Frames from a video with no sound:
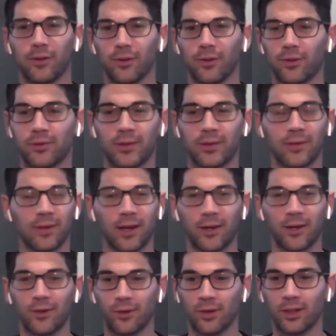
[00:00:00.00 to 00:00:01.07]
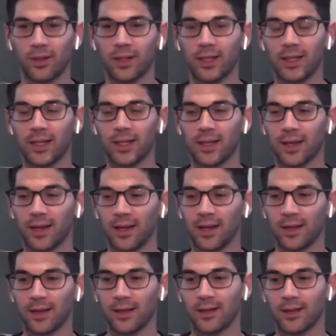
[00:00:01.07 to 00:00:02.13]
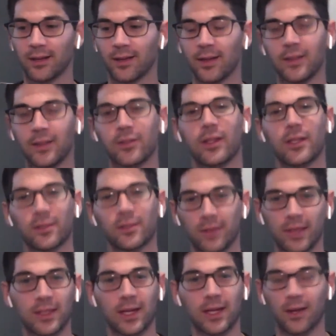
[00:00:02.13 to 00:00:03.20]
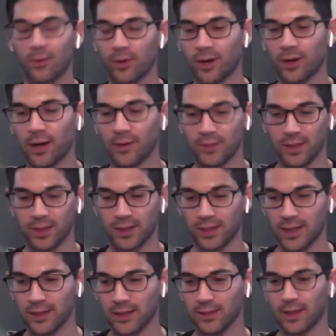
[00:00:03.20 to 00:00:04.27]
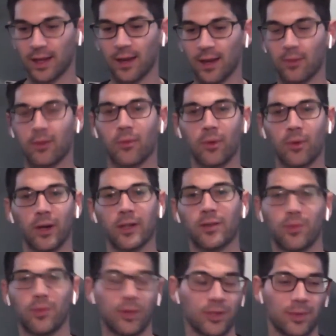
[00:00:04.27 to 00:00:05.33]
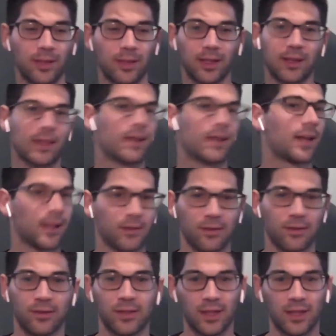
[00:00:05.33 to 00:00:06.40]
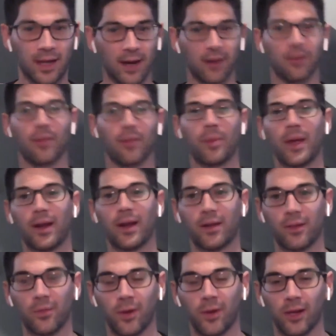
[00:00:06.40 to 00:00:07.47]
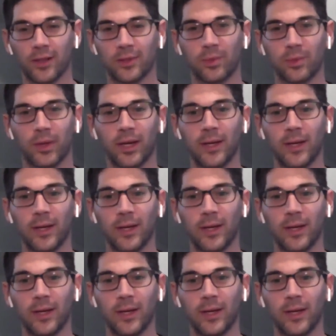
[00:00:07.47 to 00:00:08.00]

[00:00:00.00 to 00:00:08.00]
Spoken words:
They've got a new clinic, and so that's kind of what I was gonna say is like I wouldn't worry too much about like the desk you sit at or the paint on the walls. But